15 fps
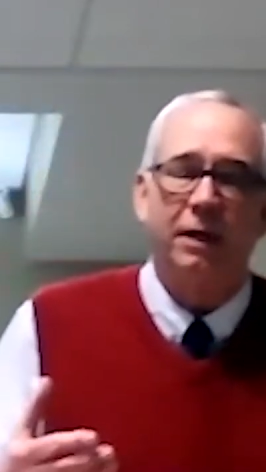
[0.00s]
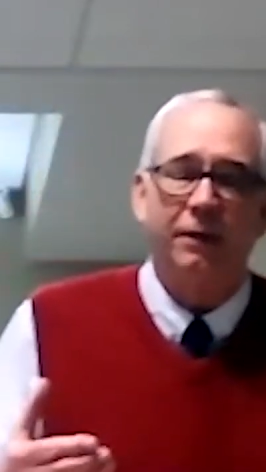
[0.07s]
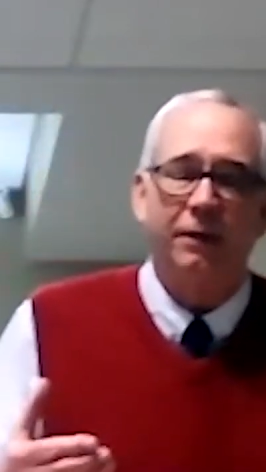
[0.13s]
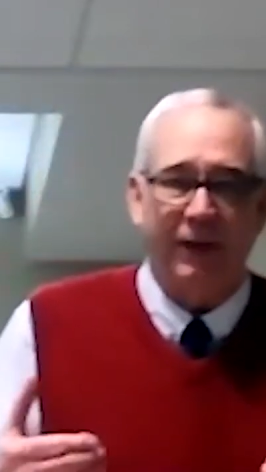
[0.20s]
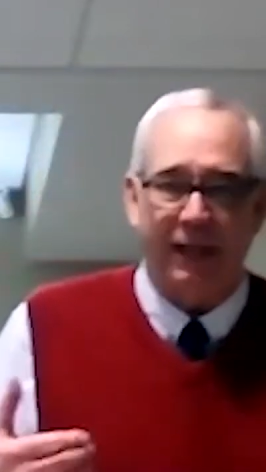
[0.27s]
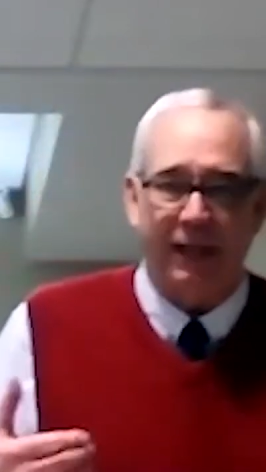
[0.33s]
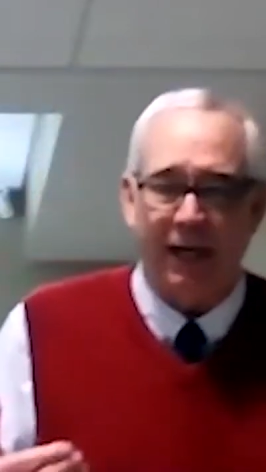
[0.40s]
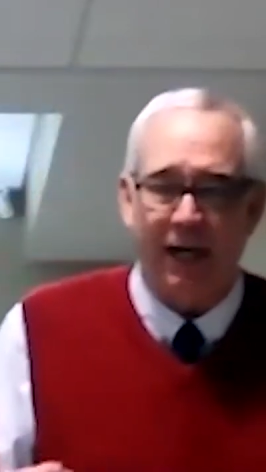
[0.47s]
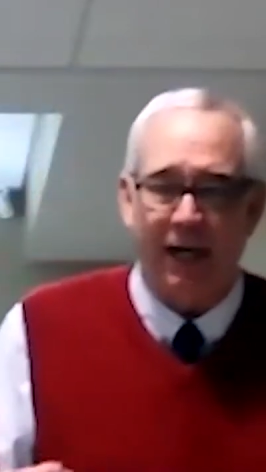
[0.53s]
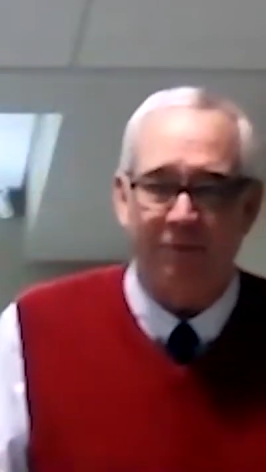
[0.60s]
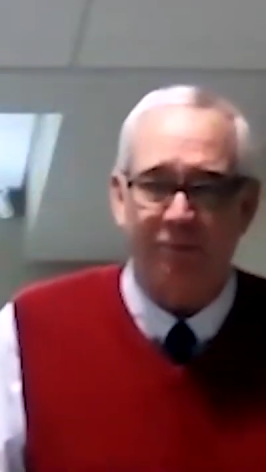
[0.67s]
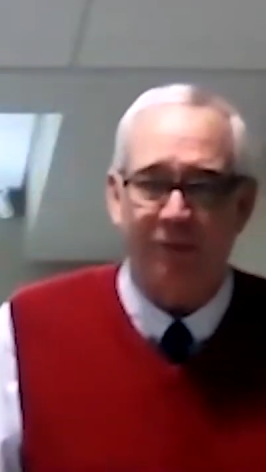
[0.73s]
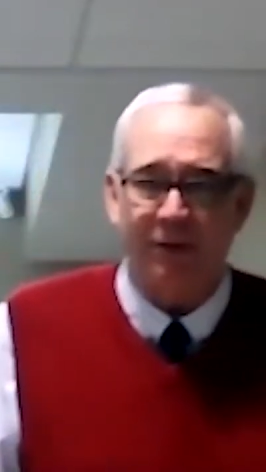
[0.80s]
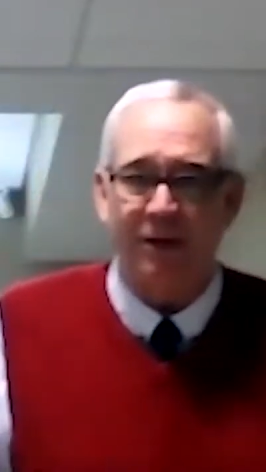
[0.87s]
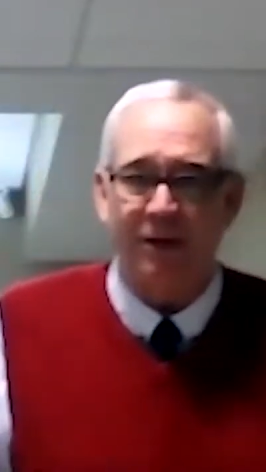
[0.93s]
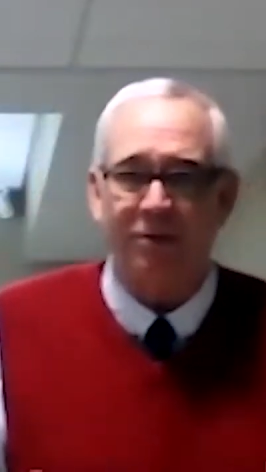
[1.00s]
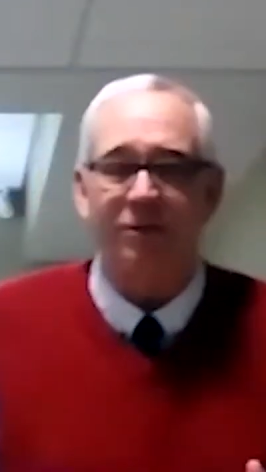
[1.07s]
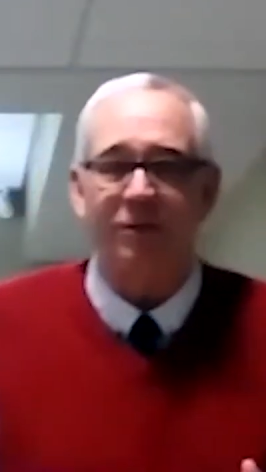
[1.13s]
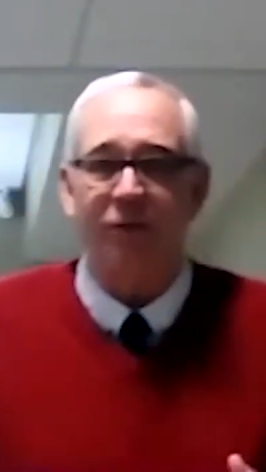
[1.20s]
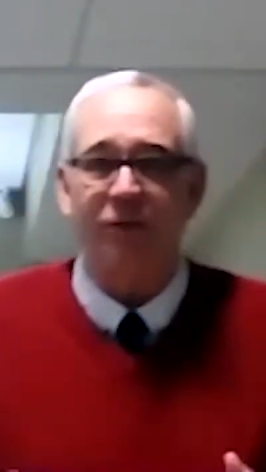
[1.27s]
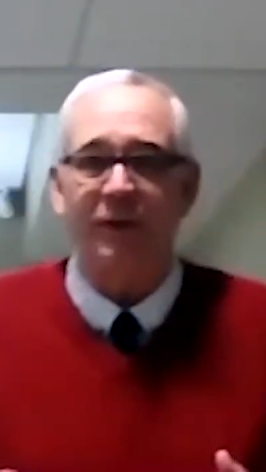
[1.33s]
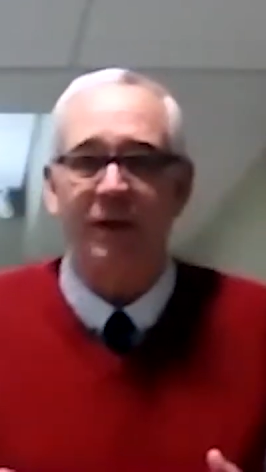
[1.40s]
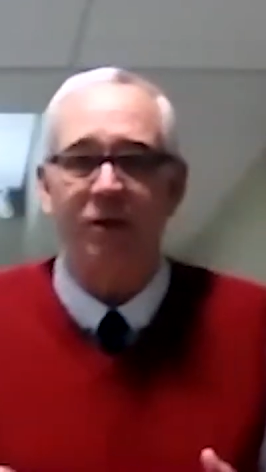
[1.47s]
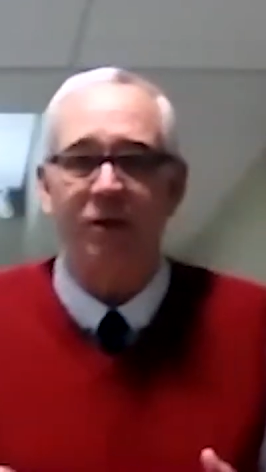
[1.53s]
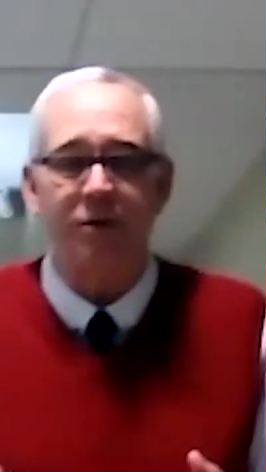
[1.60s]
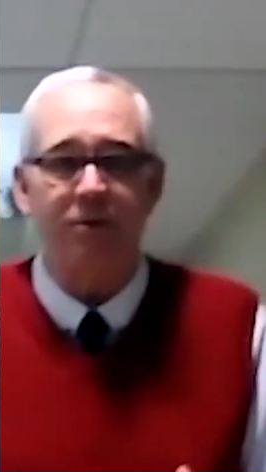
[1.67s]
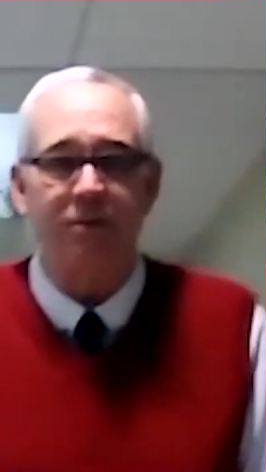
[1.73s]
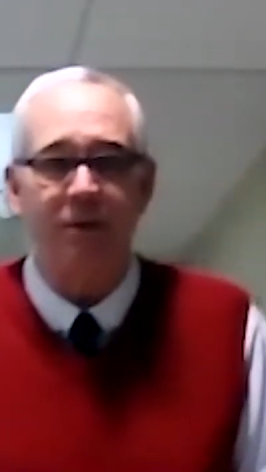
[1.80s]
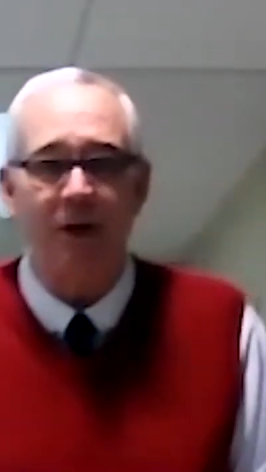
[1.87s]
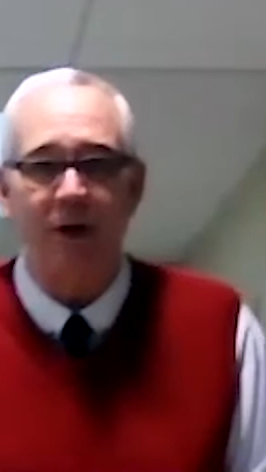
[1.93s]
the confidence and the things
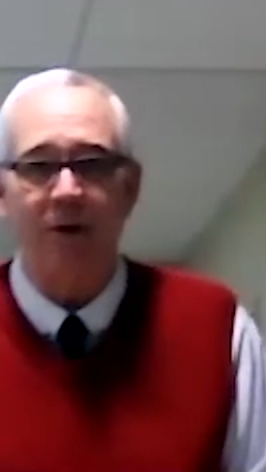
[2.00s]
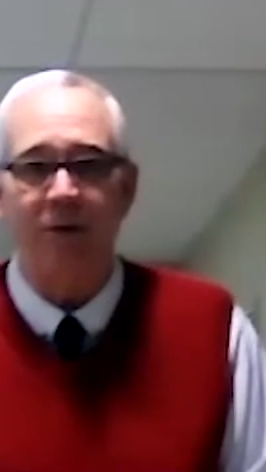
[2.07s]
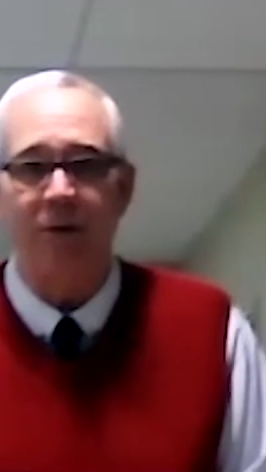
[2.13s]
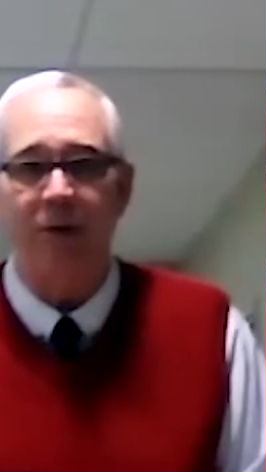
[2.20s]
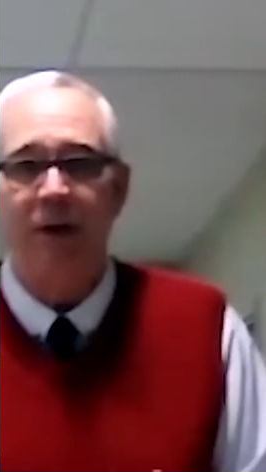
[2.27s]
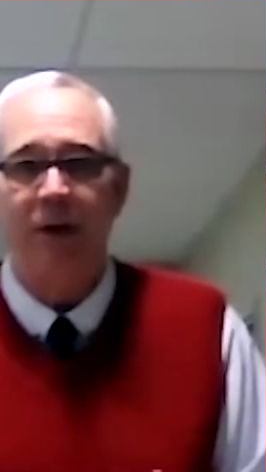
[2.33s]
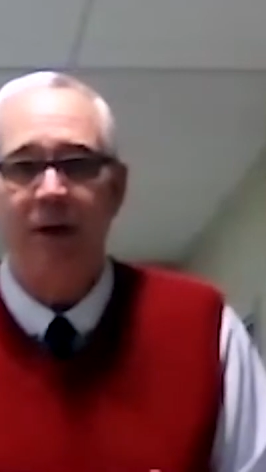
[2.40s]
you know